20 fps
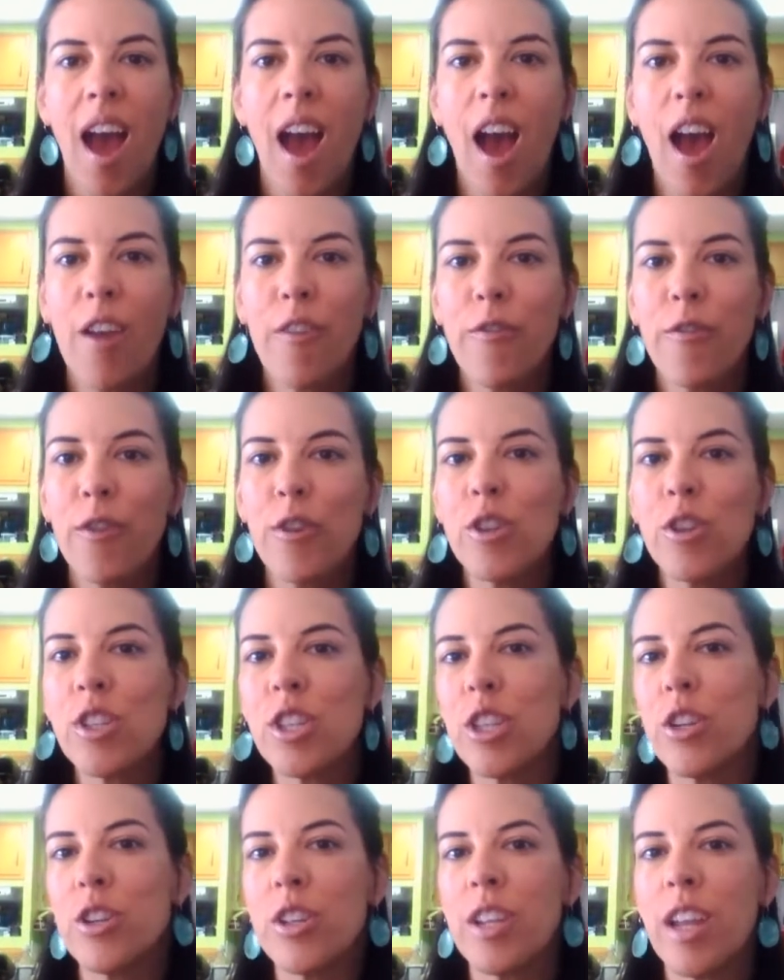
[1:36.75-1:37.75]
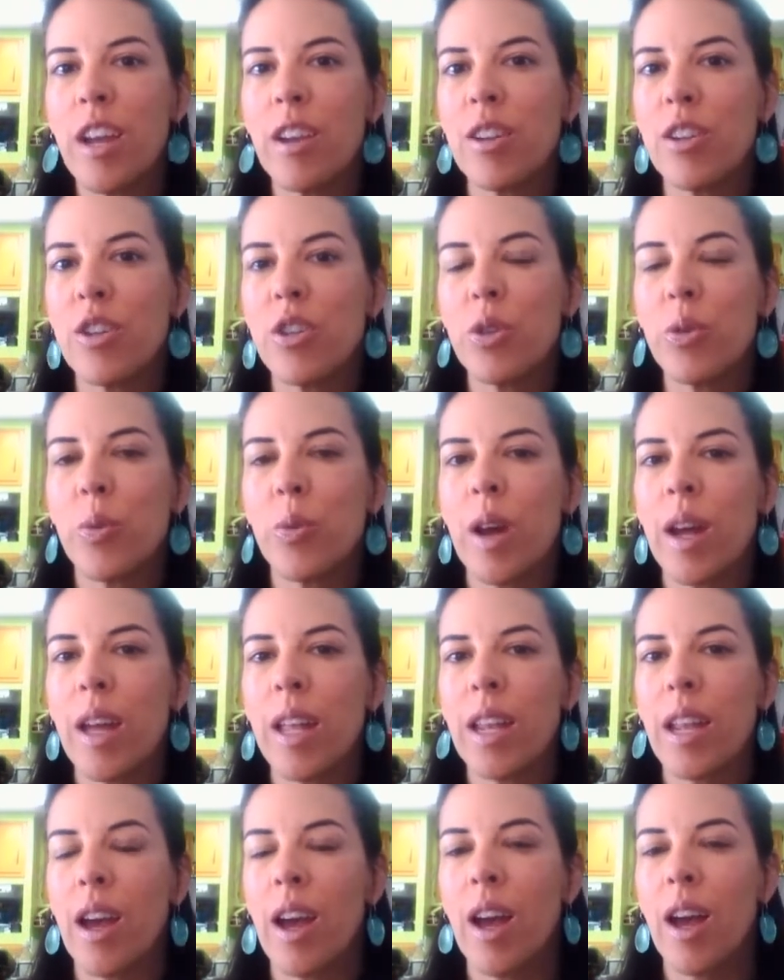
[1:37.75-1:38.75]
I first learned how to do
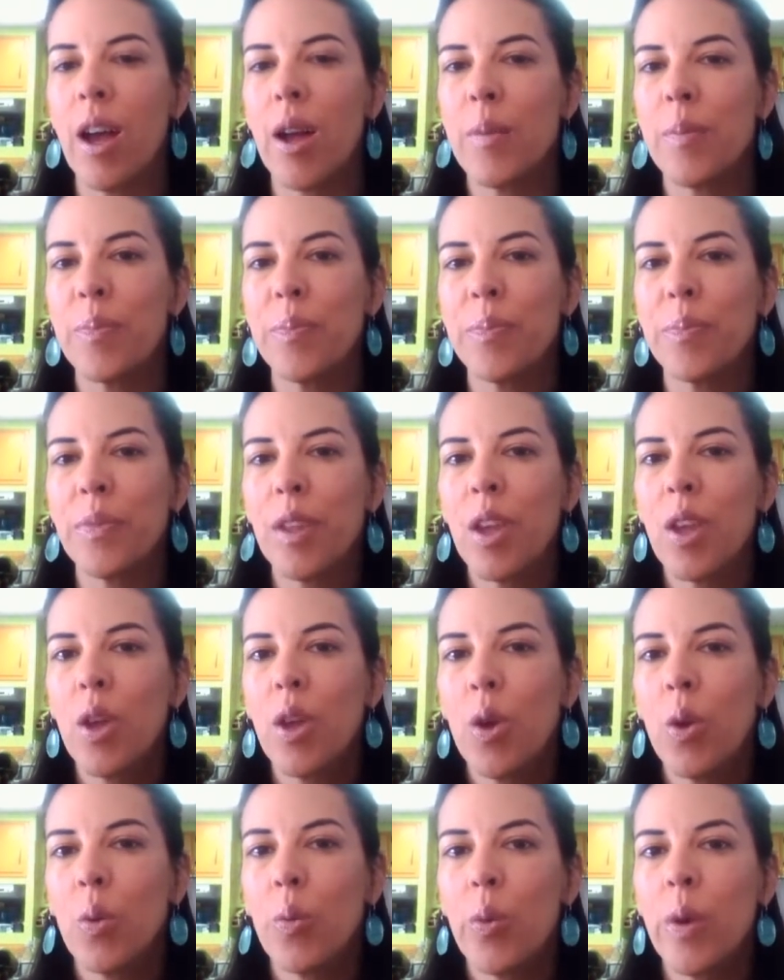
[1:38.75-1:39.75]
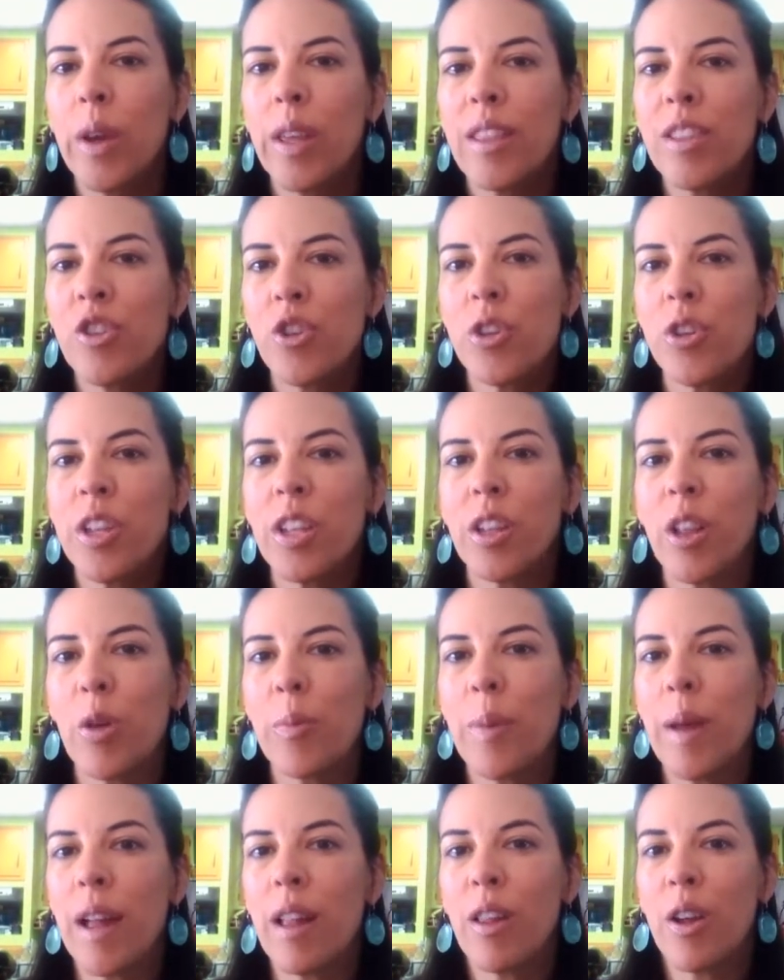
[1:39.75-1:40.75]
one with Janine
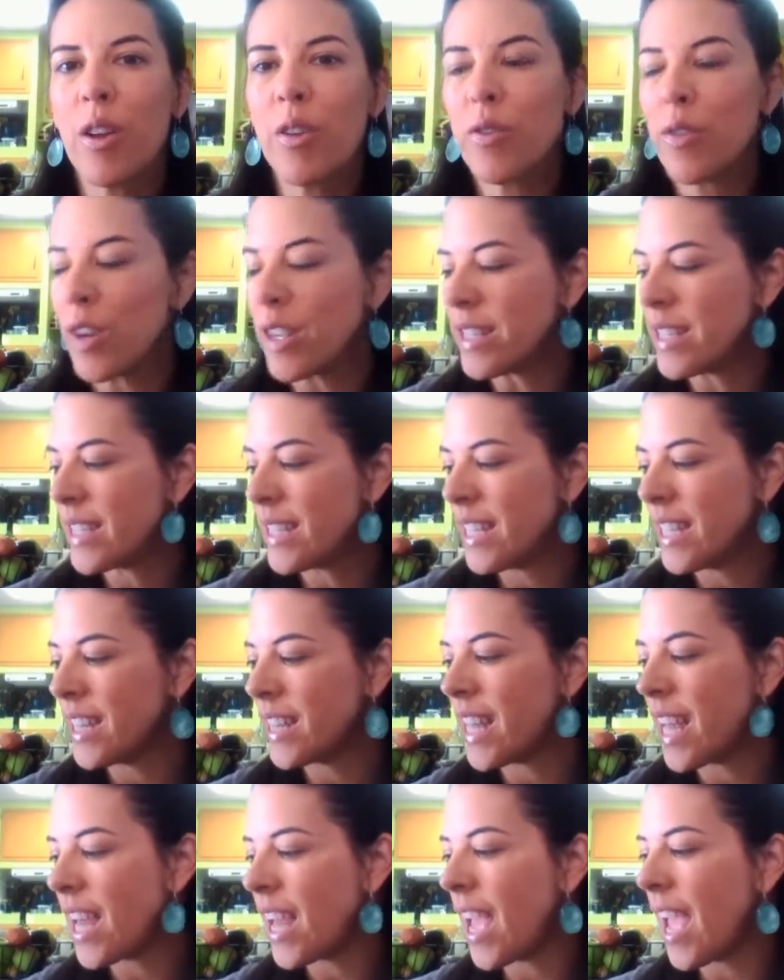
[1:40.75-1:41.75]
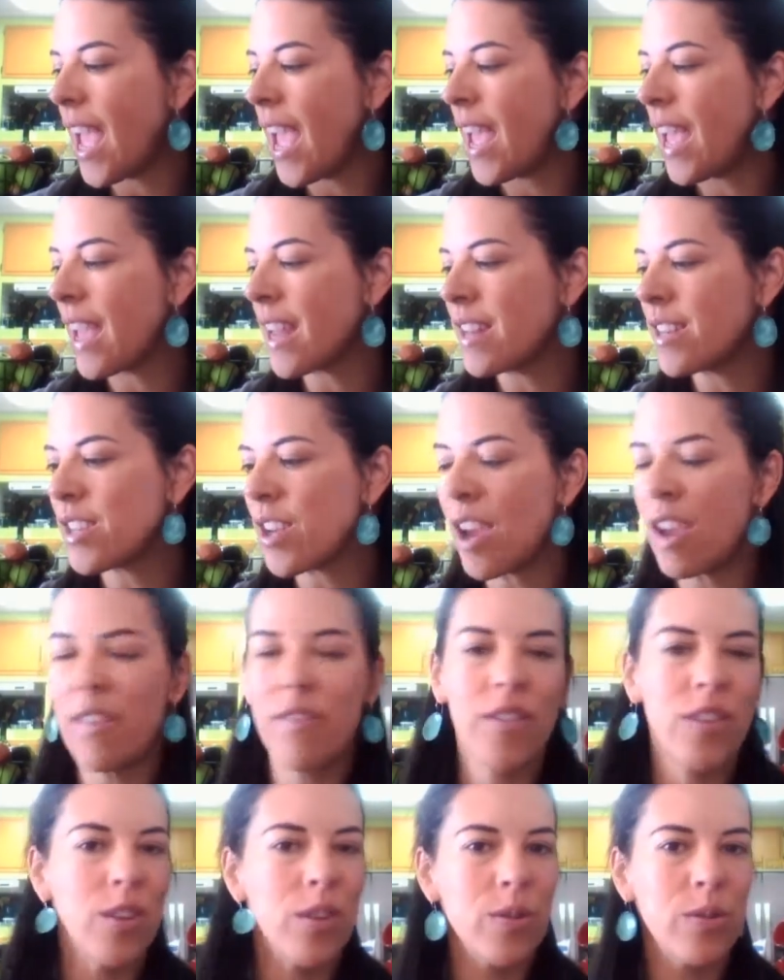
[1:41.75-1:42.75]
Lobel over at Stila, and
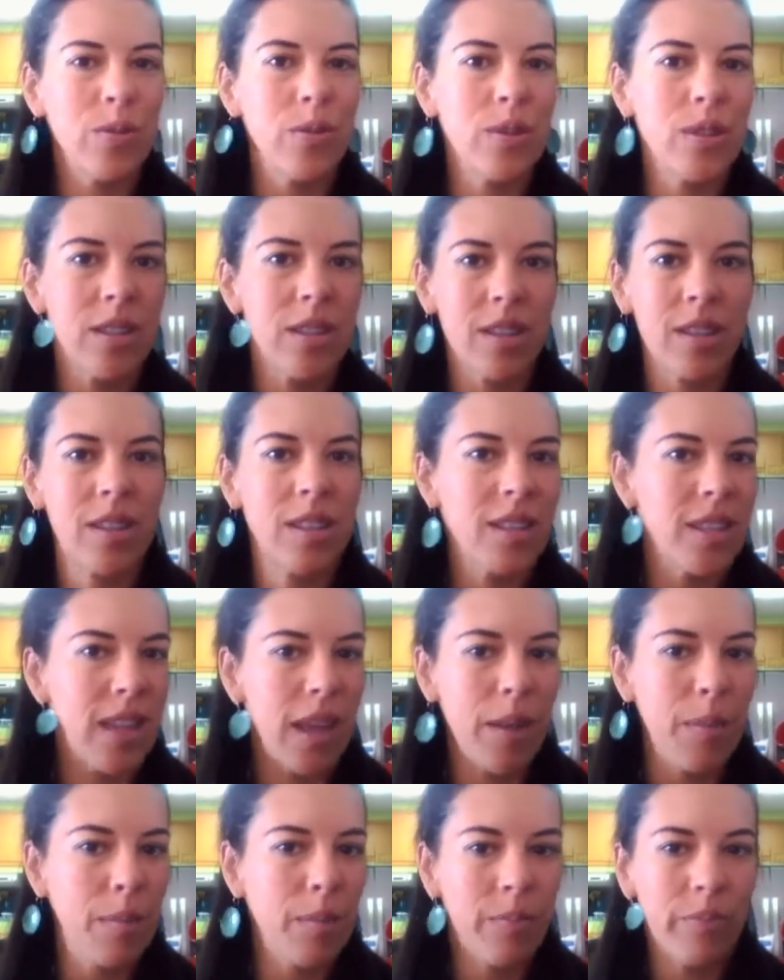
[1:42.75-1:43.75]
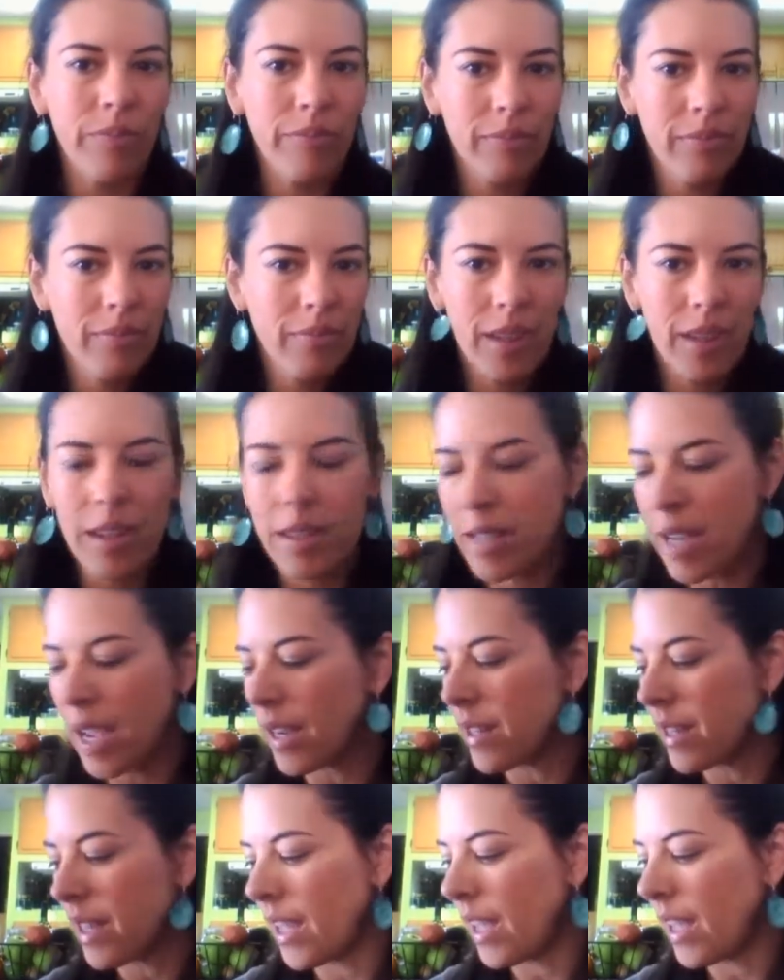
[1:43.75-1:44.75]
I've used the same
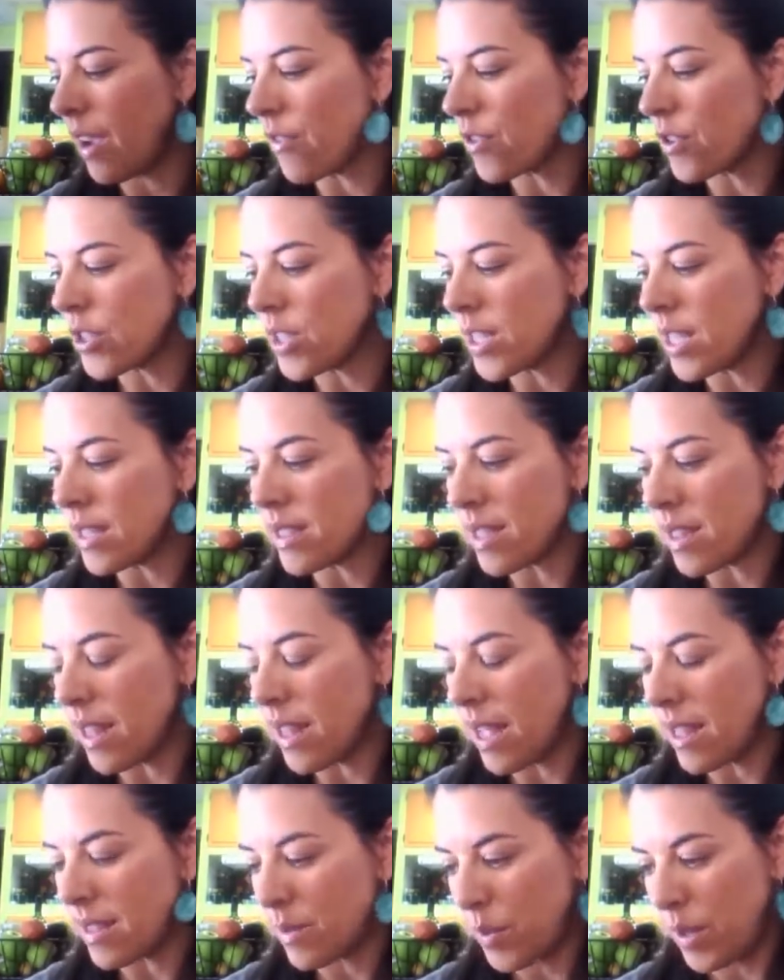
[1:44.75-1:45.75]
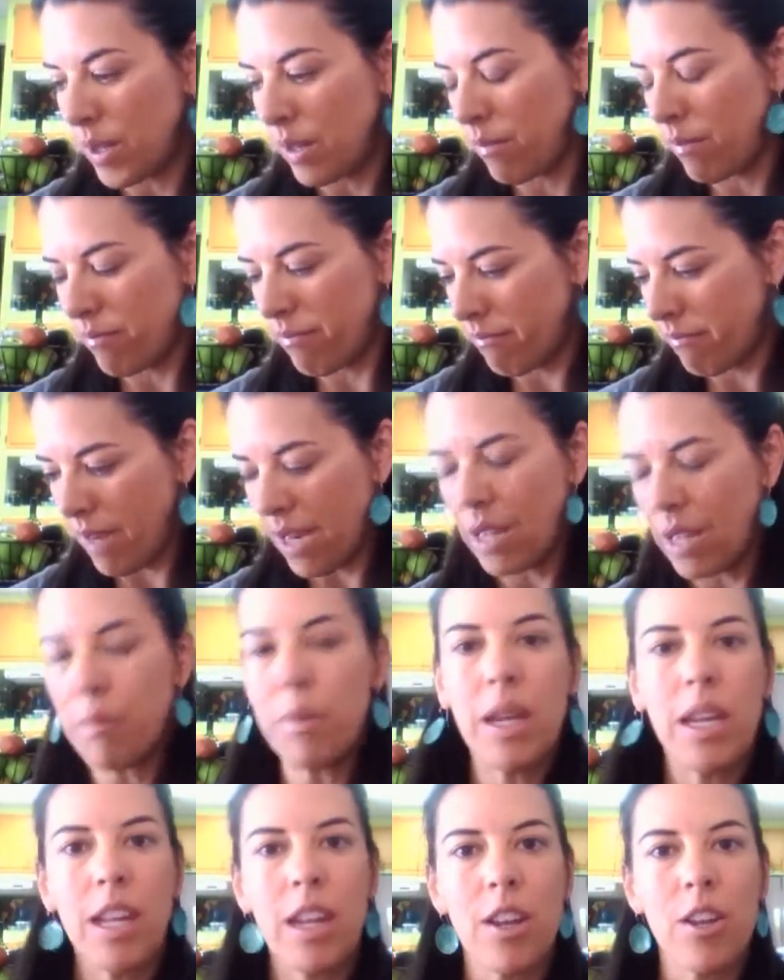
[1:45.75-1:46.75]
technique ever since, and that's been many,
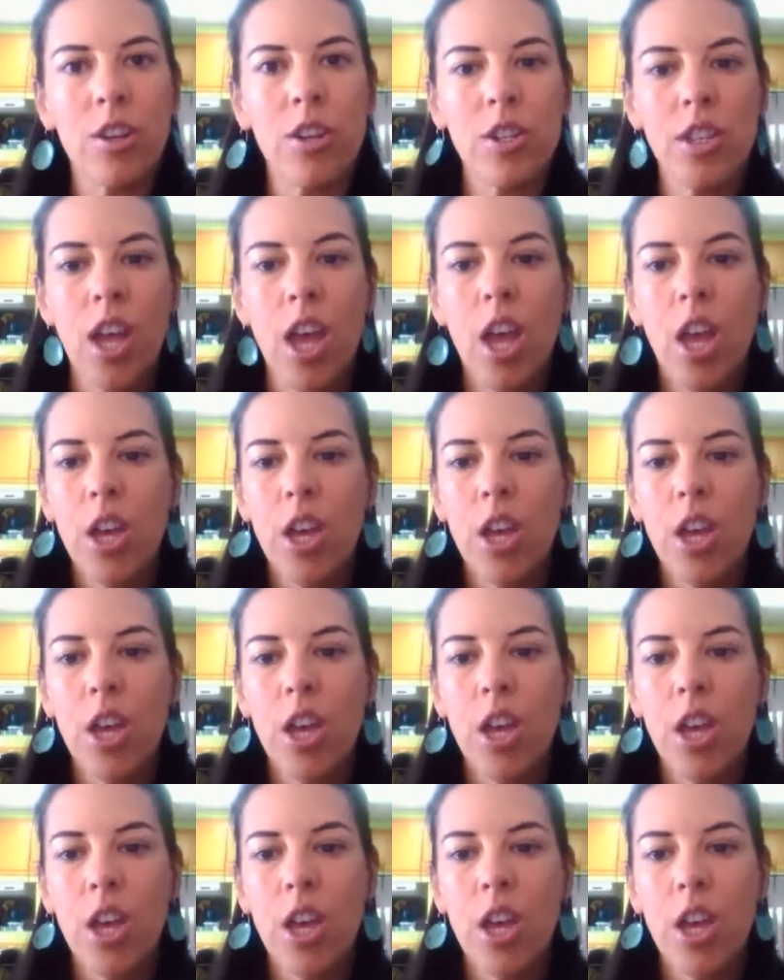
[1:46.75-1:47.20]
many years.